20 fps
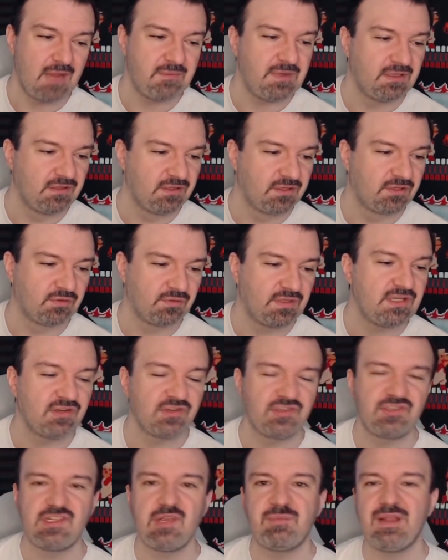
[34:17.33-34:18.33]
I mean,
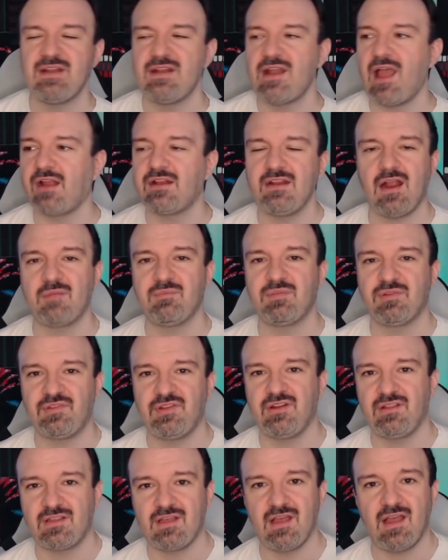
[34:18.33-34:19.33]
literally, you're skipping
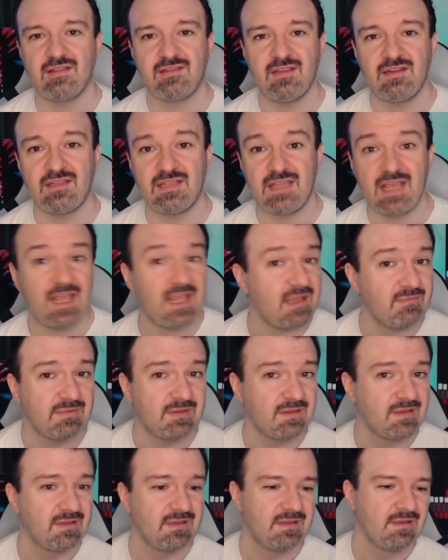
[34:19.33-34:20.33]
99% of the content of the
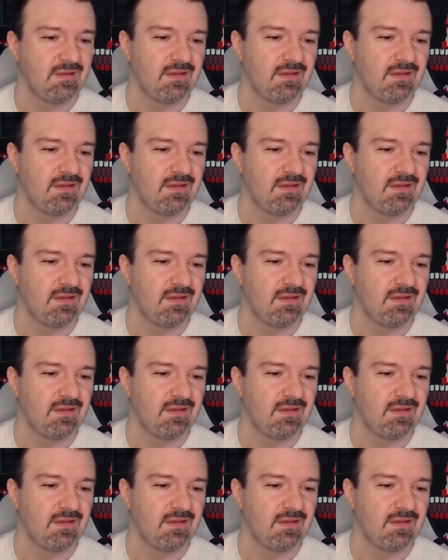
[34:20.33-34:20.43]
game.